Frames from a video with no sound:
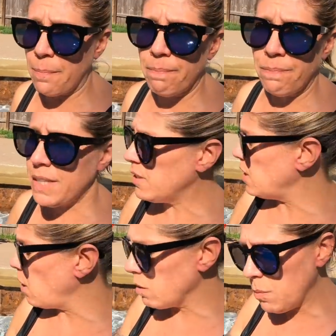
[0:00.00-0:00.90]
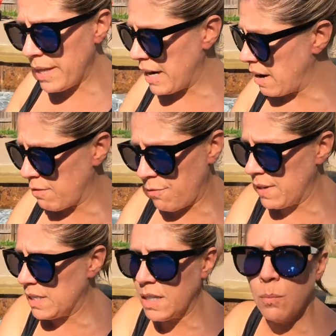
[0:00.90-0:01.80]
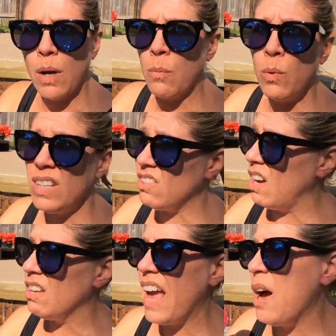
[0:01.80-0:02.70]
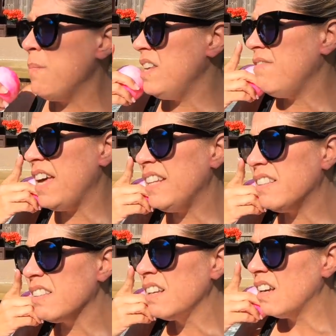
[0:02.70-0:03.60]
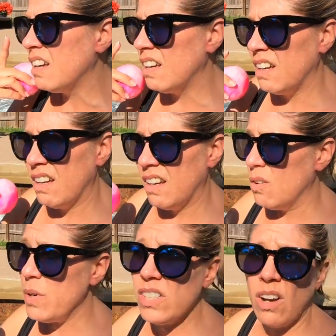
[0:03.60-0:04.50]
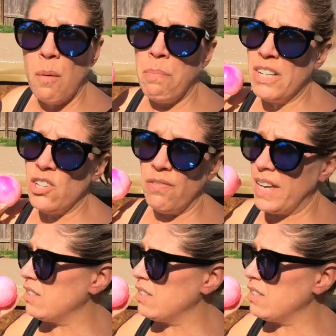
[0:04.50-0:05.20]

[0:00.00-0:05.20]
him. He's the only one that ever fixed him. And we saw how many vets? We saw a bunch of